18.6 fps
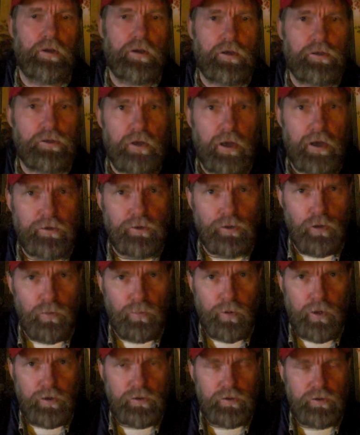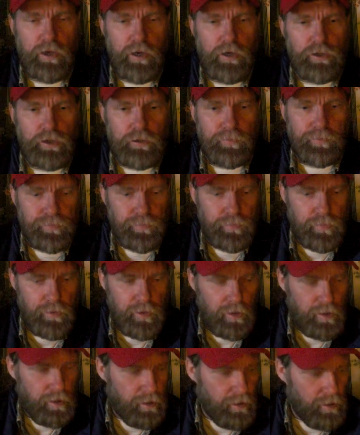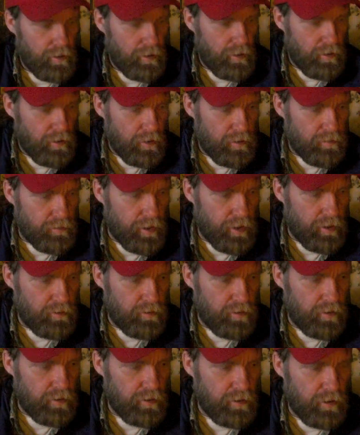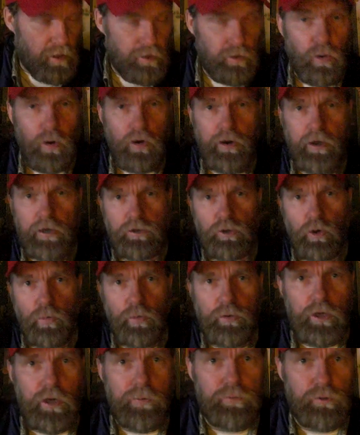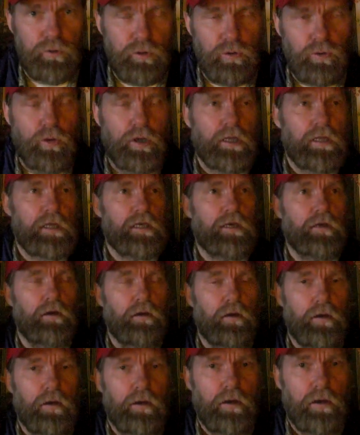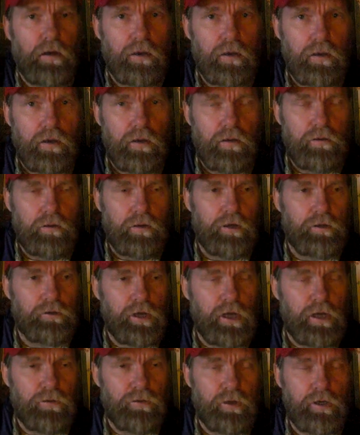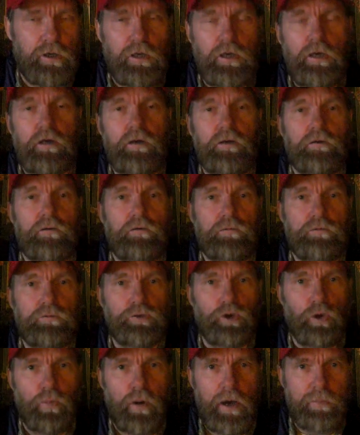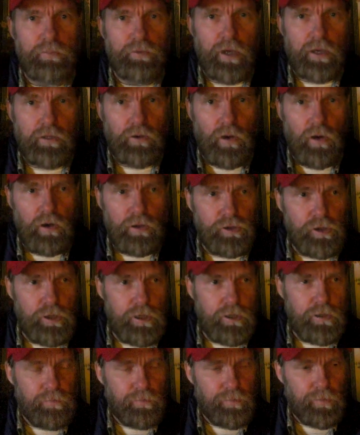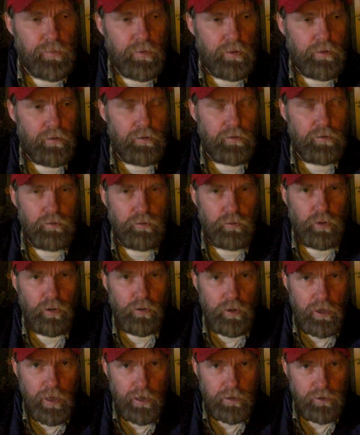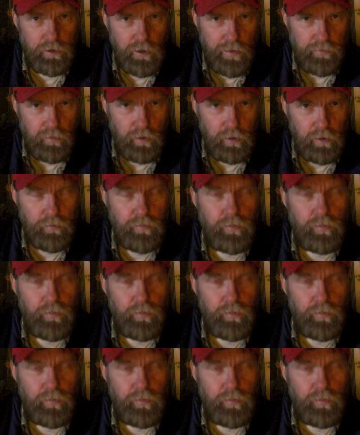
slideshow presentation, that a door has opened up to take the Joe pipe technology to the next level,